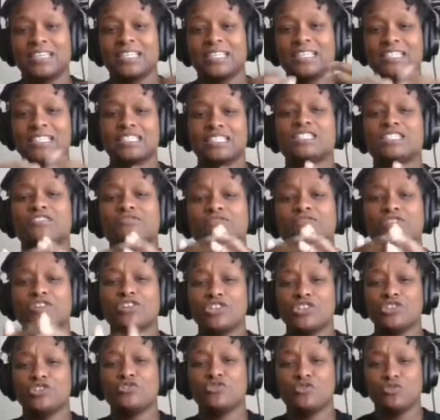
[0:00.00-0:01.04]
This is for
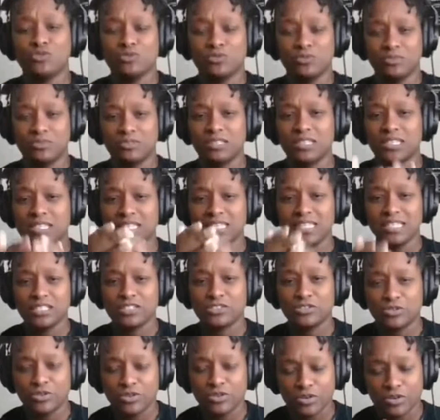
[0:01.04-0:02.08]
you to get
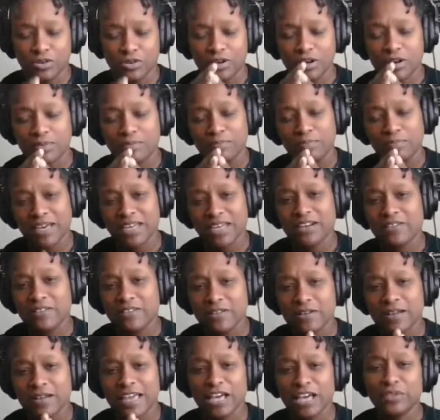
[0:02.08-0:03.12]
to a
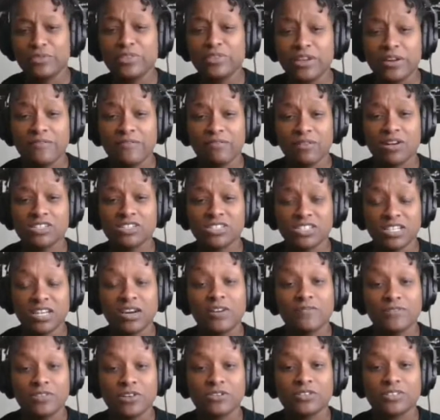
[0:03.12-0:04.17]
better, healthier version
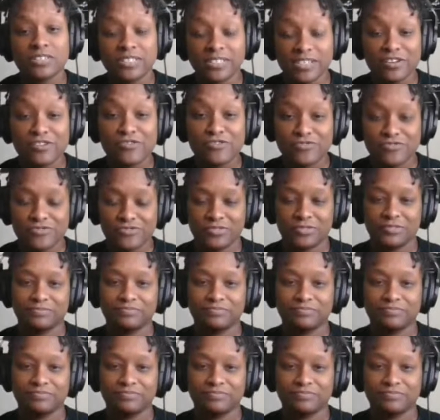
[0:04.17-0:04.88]
of yourself.